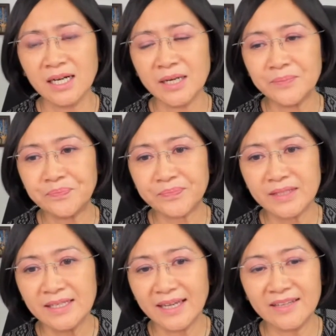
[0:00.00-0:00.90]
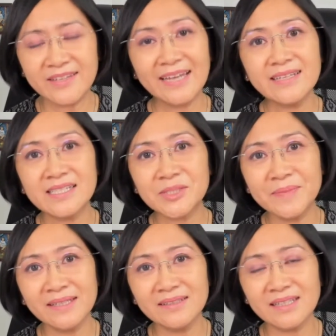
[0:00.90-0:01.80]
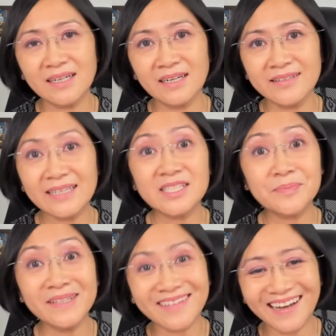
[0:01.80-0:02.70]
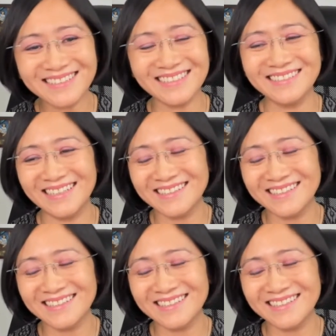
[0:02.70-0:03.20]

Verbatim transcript: Um, and that has been uh, that has been that, and,